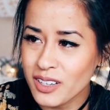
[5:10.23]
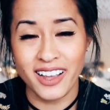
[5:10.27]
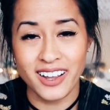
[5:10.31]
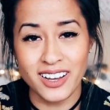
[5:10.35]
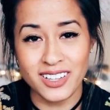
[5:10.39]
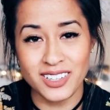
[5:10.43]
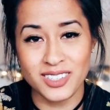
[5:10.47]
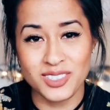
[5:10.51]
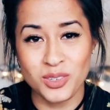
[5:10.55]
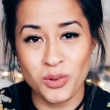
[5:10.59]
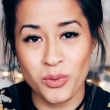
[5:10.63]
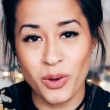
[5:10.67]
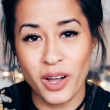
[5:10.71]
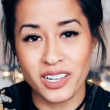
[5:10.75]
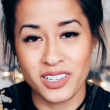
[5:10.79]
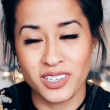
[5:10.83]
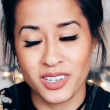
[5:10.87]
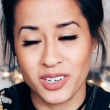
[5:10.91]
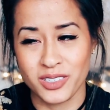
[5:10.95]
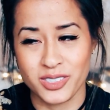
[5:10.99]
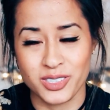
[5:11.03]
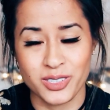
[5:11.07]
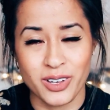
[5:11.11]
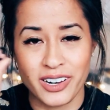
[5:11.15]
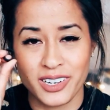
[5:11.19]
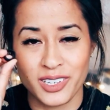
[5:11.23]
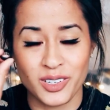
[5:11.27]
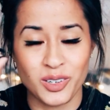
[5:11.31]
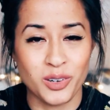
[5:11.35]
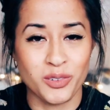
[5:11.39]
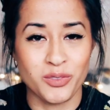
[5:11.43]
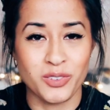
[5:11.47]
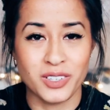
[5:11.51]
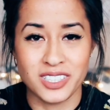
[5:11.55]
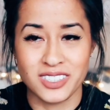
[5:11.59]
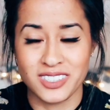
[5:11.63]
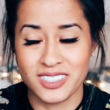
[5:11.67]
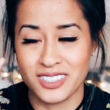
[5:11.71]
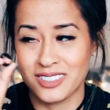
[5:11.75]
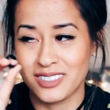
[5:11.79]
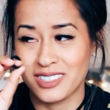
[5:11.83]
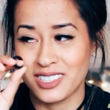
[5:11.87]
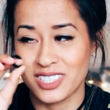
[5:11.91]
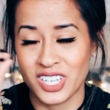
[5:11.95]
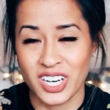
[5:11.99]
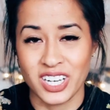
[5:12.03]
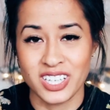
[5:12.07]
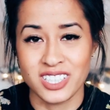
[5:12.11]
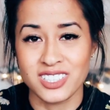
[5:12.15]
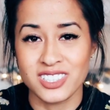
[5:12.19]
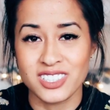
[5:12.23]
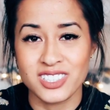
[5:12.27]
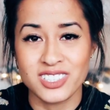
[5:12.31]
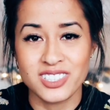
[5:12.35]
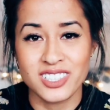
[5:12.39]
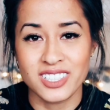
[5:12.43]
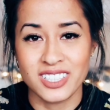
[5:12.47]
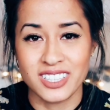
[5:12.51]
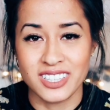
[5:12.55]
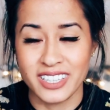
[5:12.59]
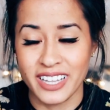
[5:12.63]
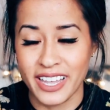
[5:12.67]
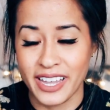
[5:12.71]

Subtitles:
I got this a while ago, so I don't know if it's changed in